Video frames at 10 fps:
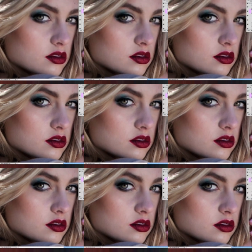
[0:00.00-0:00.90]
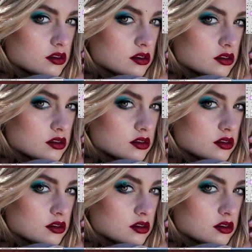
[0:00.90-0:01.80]

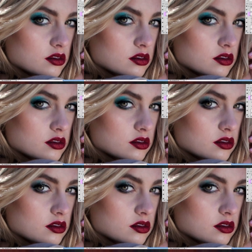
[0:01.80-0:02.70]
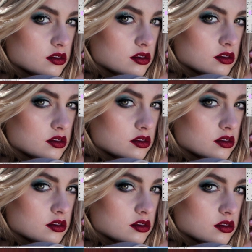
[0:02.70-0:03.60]

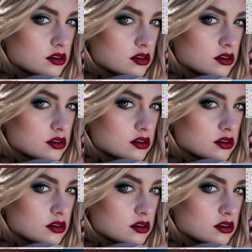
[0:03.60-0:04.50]
No one is speaking in this clip.